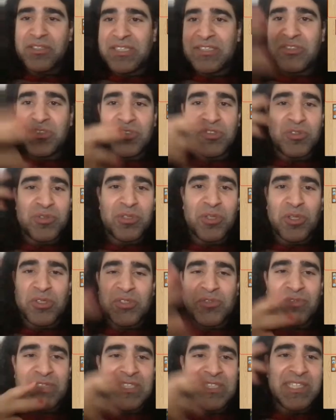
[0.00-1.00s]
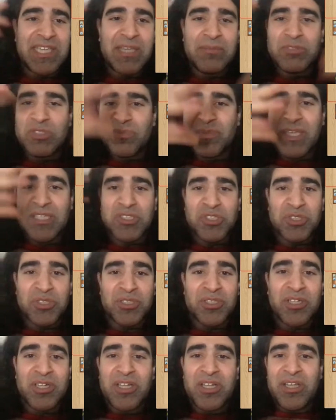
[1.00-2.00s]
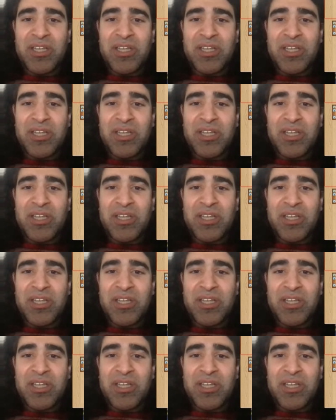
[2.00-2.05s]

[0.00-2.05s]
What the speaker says: need to do a lot of in the game to make sure